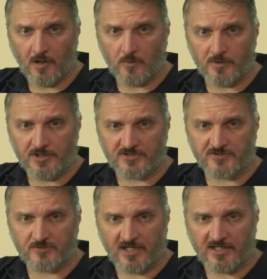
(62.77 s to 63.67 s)
when you get
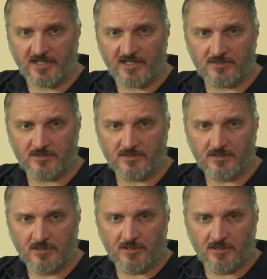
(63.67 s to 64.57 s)
to my data,
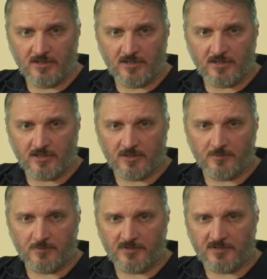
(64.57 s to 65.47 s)

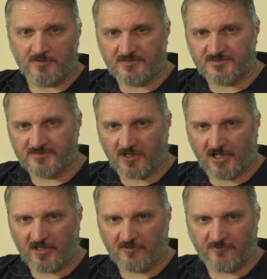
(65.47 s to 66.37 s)
this is still
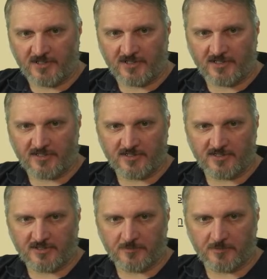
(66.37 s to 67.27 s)
kind of fake,
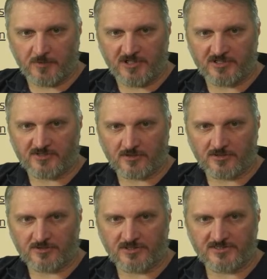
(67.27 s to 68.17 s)
but when you get to
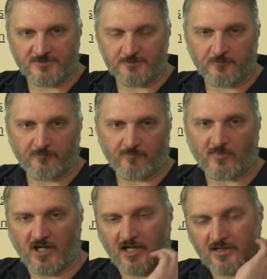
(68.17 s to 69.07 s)
LearnTris,
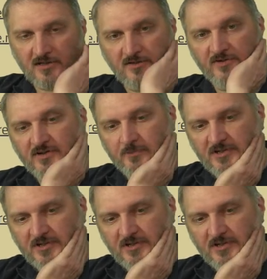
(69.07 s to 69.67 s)
I cleaned this up.